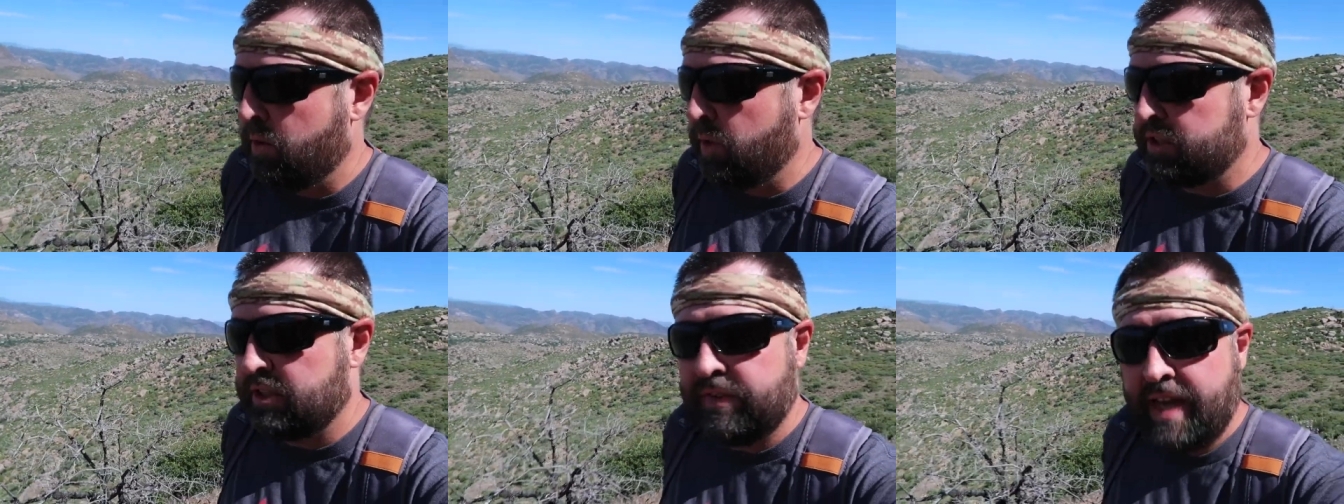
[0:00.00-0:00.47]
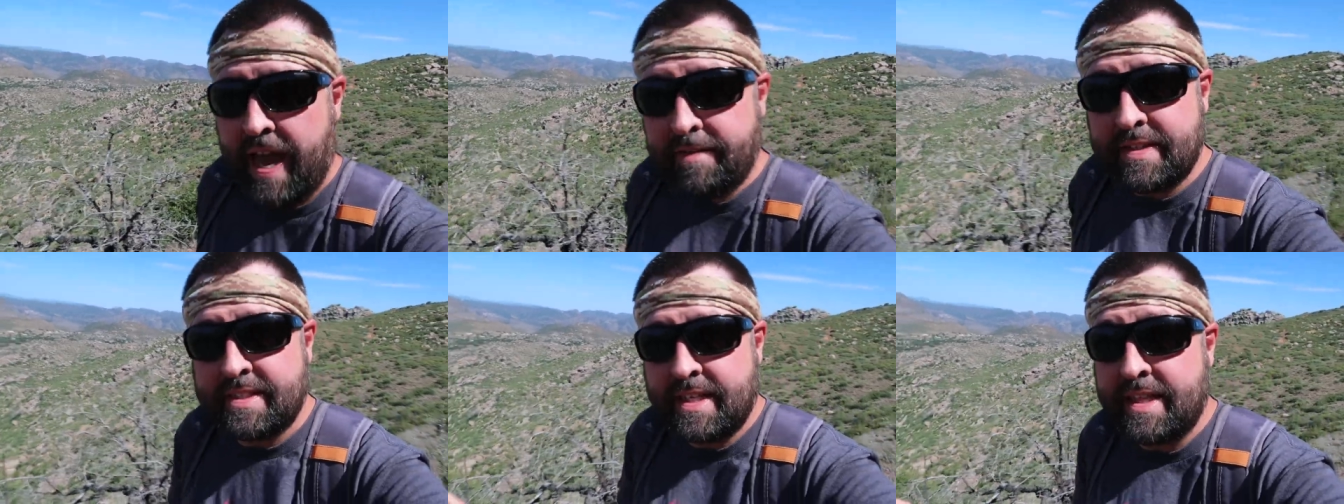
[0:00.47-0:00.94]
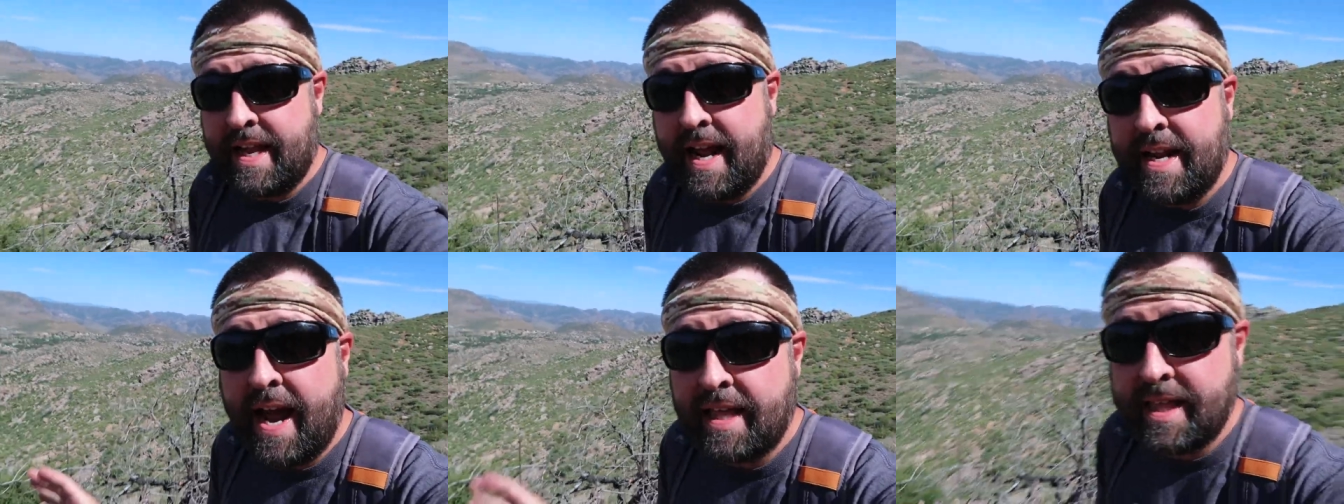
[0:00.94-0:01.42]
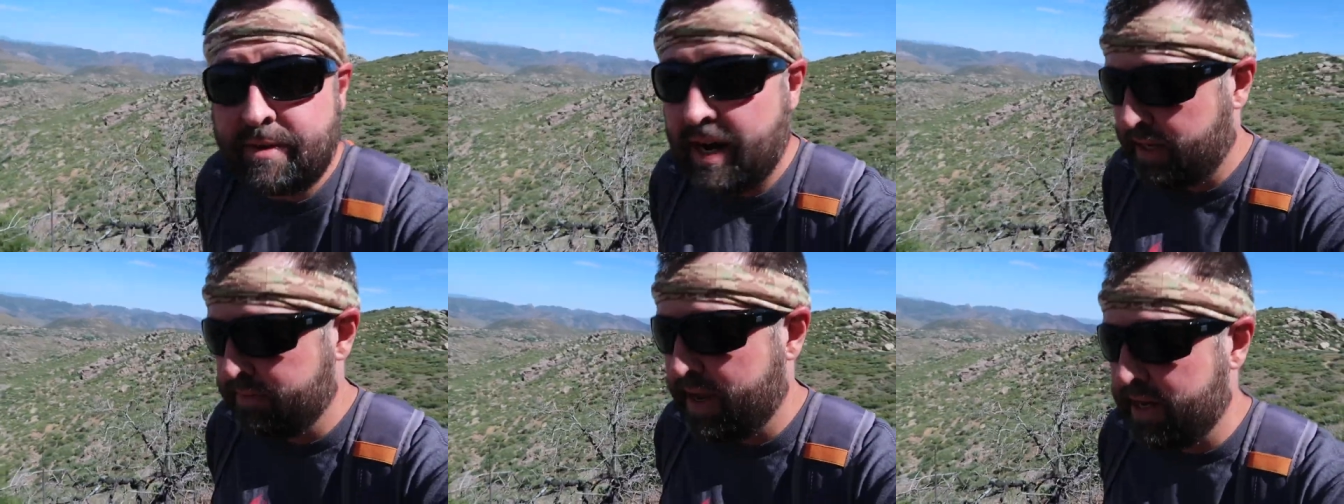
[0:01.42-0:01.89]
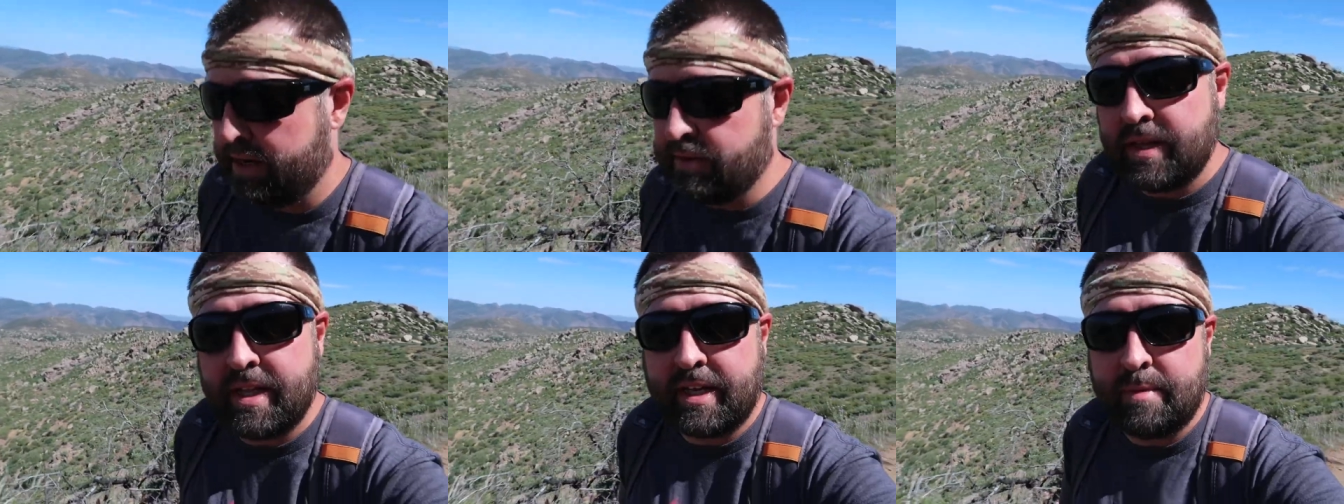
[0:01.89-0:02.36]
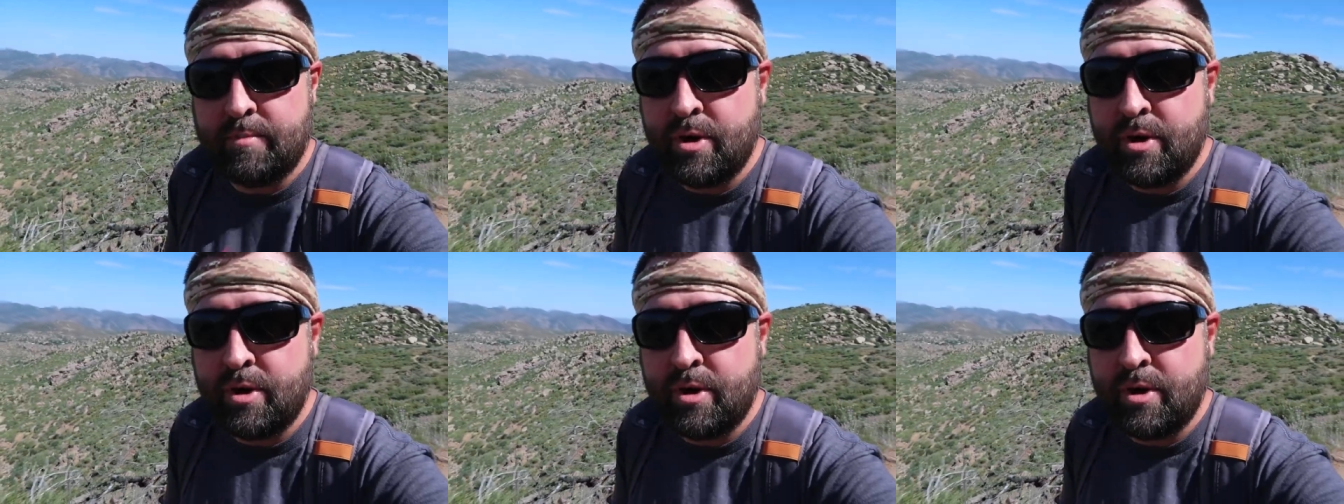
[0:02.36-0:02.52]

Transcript: which if you haven't seen that, I'd highly recommend it. Really good